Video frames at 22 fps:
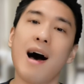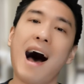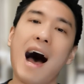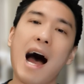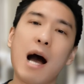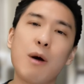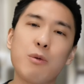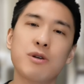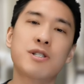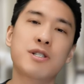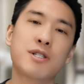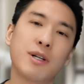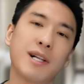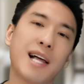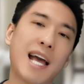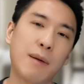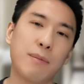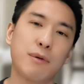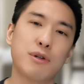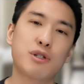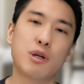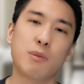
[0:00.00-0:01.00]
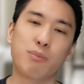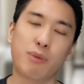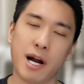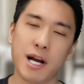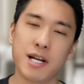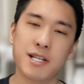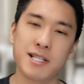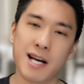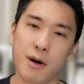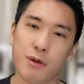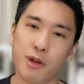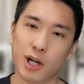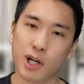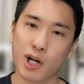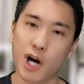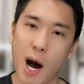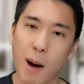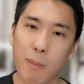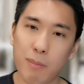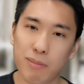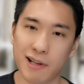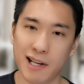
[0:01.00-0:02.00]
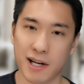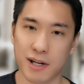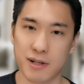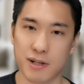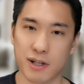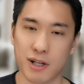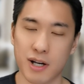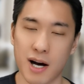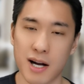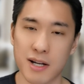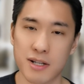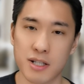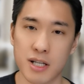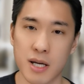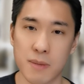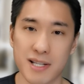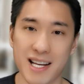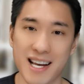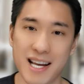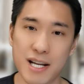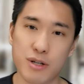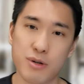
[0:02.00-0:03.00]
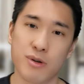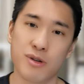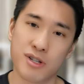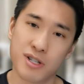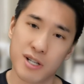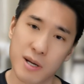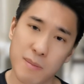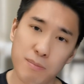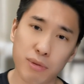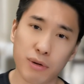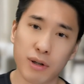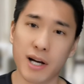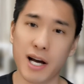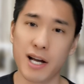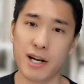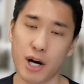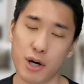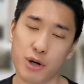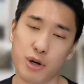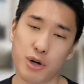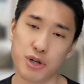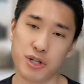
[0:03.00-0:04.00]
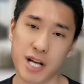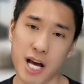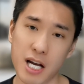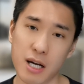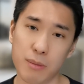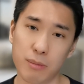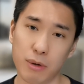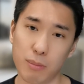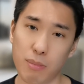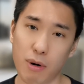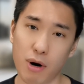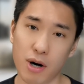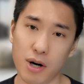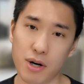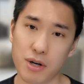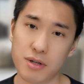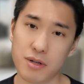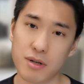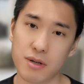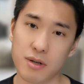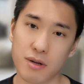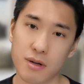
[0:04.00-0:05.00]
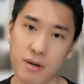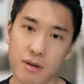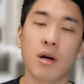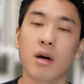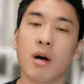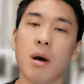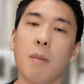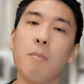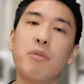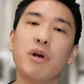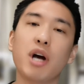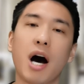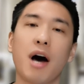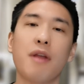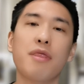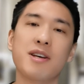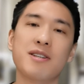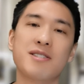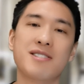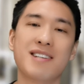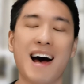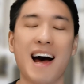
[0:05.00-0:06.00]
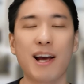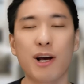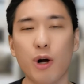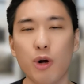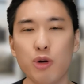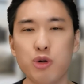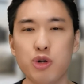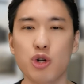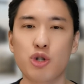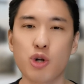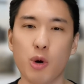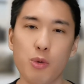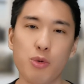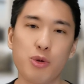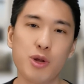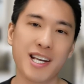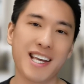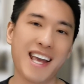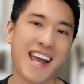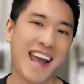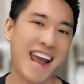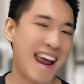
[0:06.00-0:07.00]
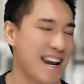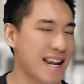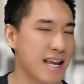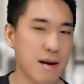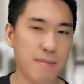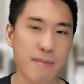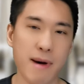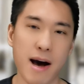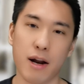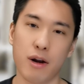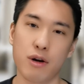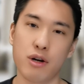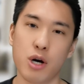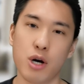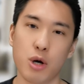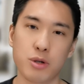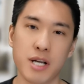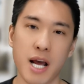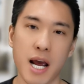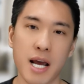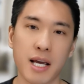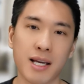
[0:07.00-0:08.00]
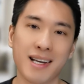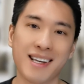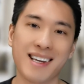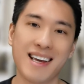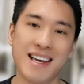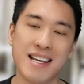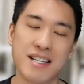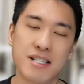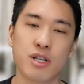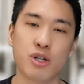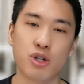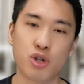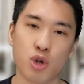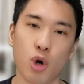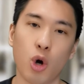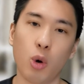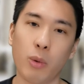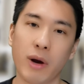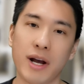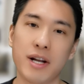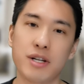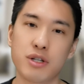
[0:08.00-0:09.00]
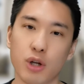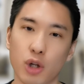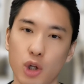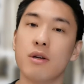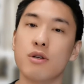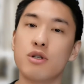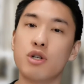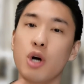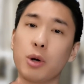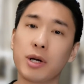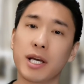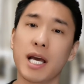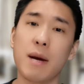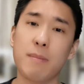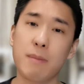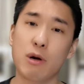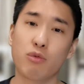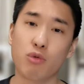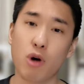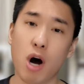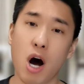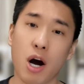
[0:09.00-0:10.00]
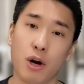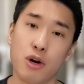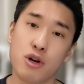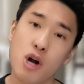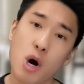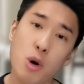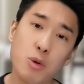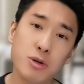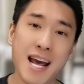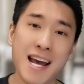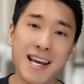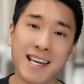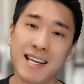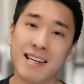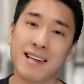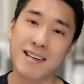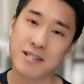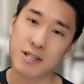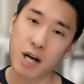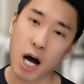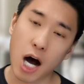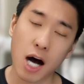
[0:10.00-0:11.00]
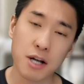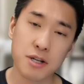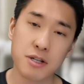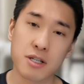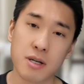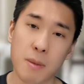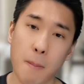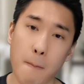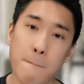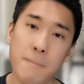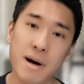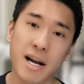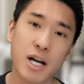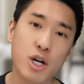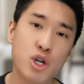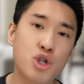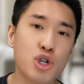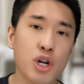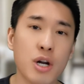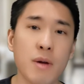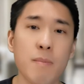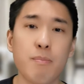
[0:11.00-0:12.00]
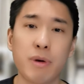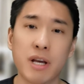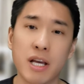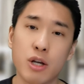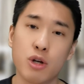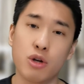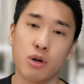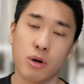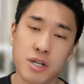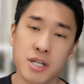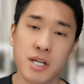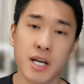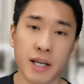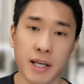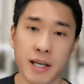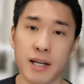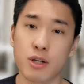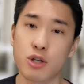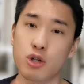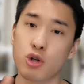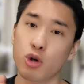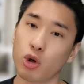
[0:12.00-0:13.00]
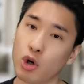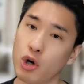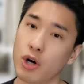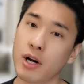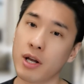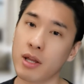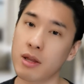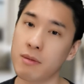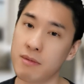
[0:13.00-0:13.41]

I was still able to break down the complex concepts into simple and understandable parts. Beyond this, I also don't think any amount of note-taking is the sole way to learn. Don't get me wrong, note-taking is awesome, but it shouldn't be your ticket to learning the